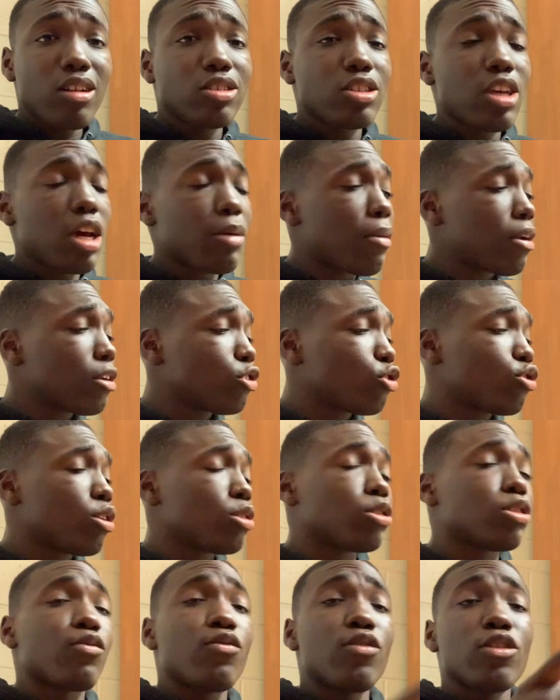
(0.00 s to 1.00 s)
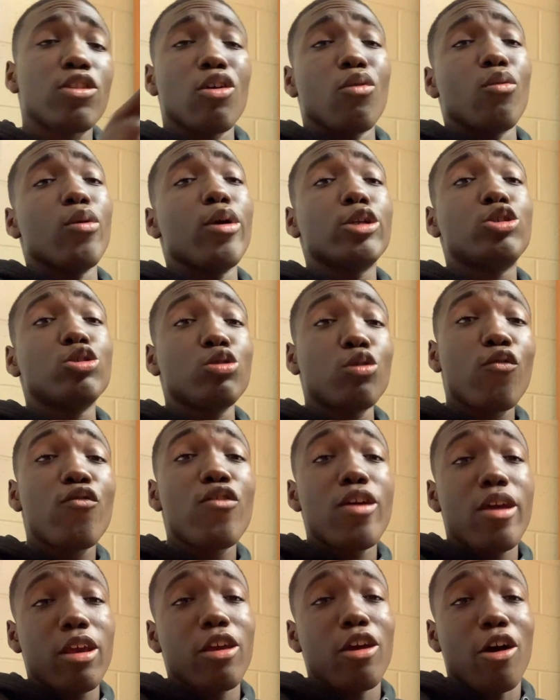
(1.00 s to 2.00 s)
Check my description for the original
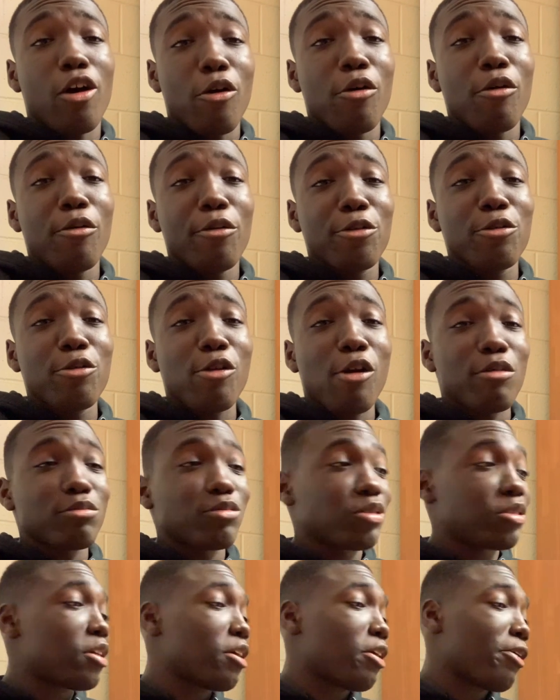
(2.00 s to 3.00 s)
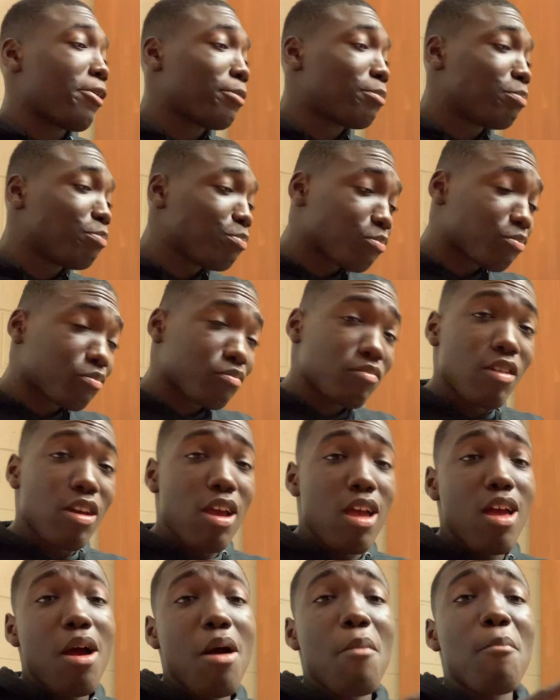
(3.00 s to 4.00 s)
video. You know what I'm saying?
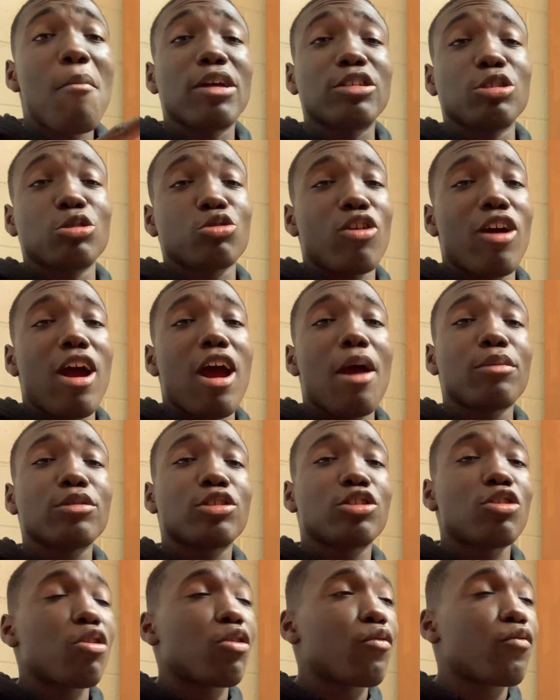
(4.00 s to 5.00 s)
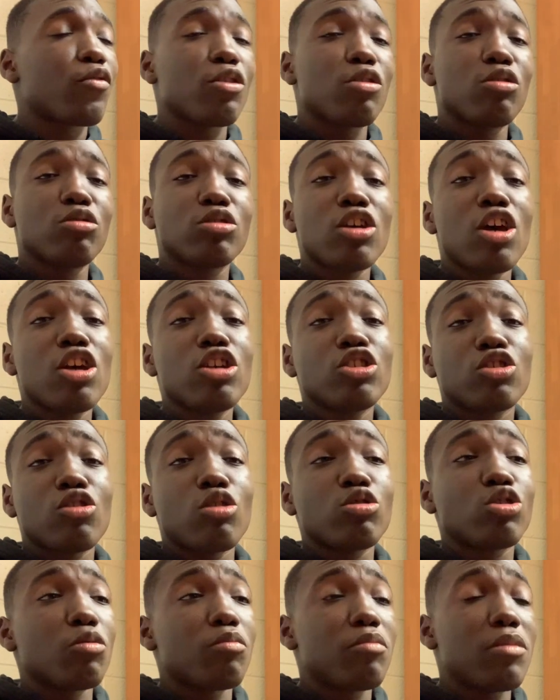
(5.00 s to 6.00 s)
My subscribers, total views,
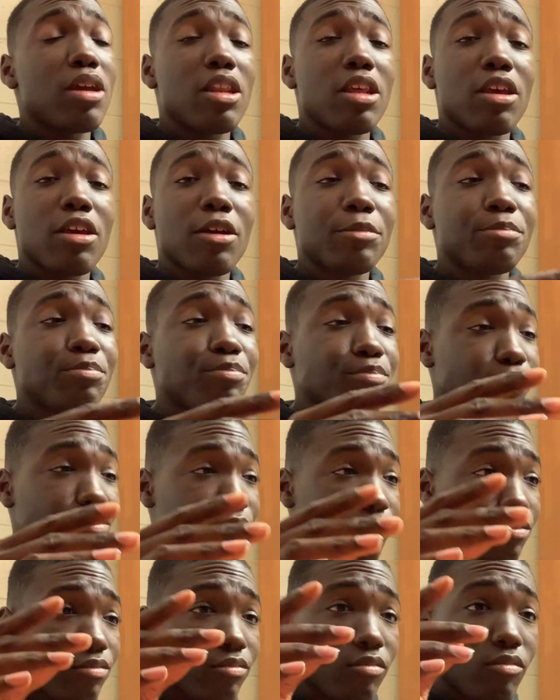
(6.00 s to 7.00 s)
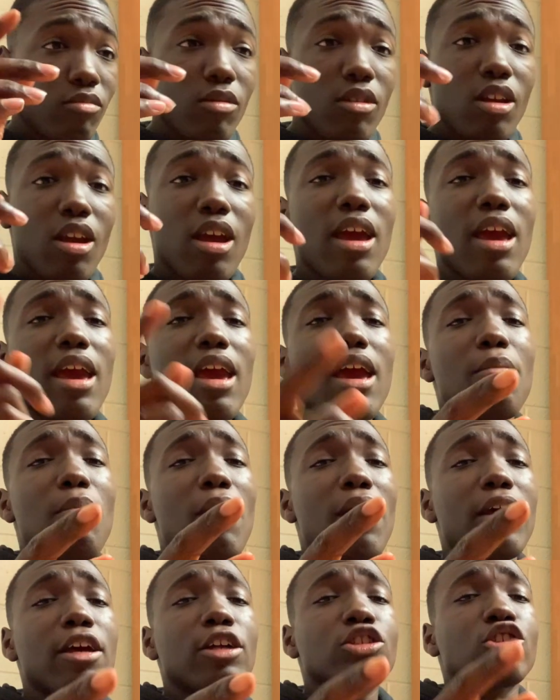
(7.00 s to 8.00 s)
social media, and
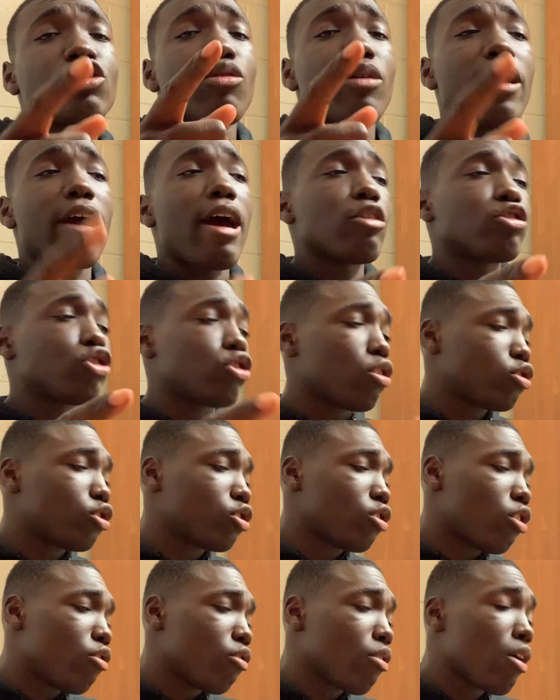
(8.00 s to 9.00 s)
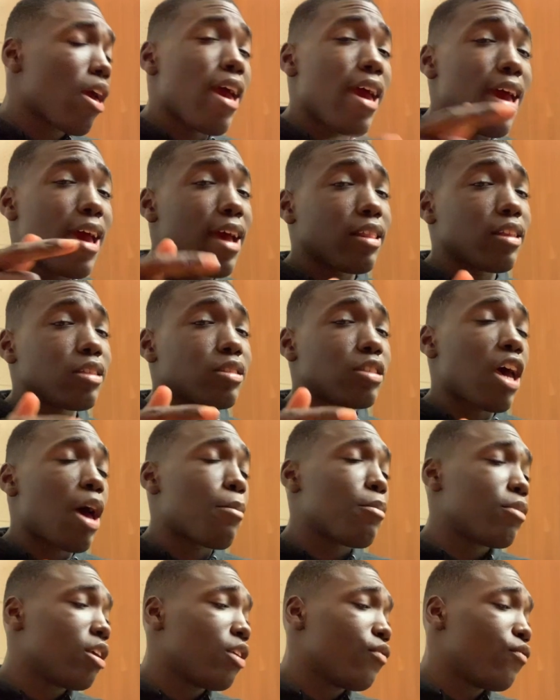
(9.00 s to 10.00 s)
my intro and outro song at the
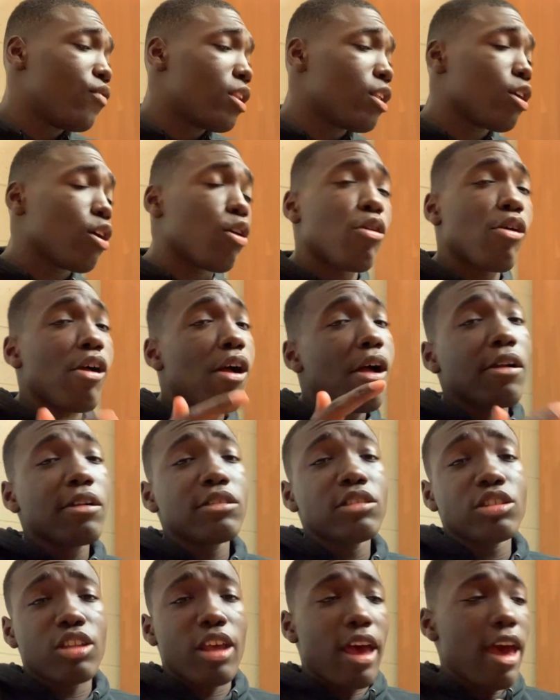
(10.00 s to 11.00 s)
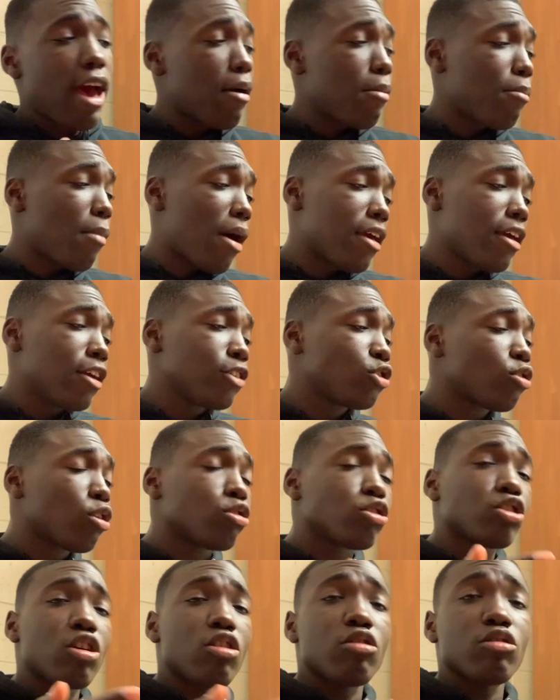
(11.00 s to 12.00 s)
time of this video. The, my intro
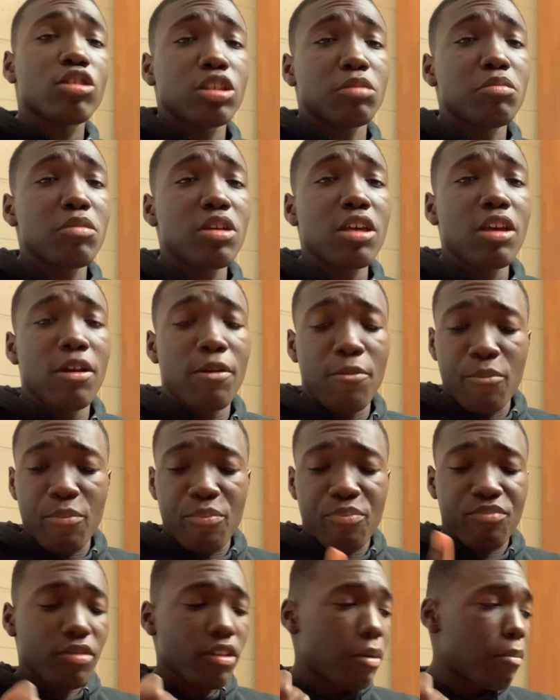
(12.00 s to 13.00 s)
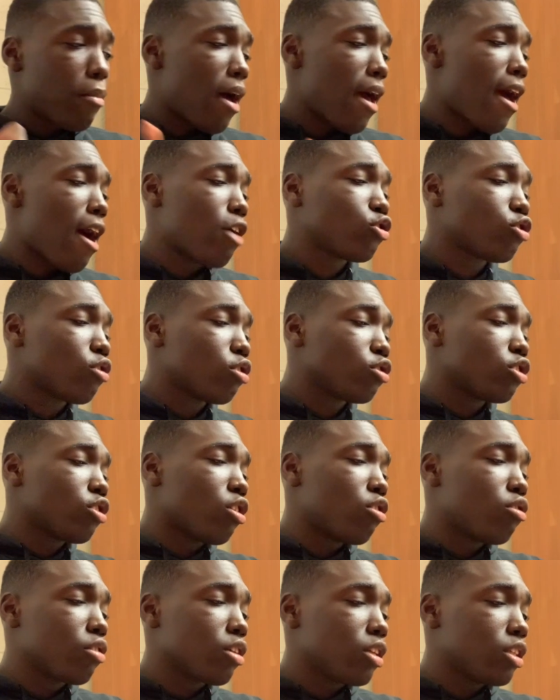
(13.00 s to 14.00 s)
song is me. My outro
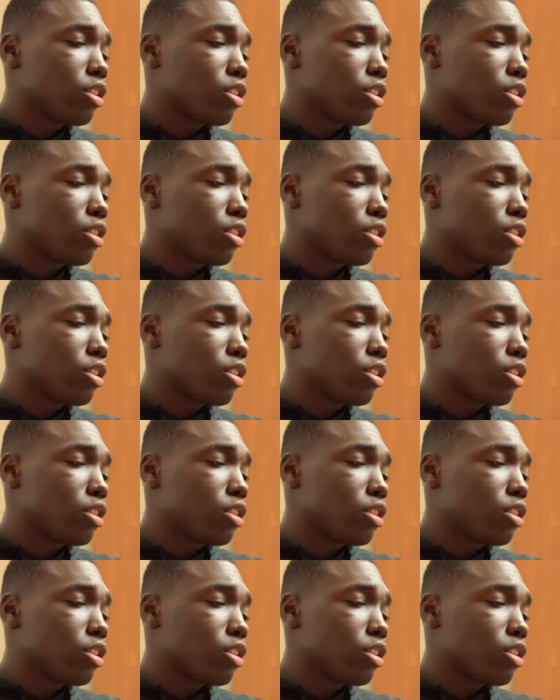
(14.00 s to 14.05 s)
song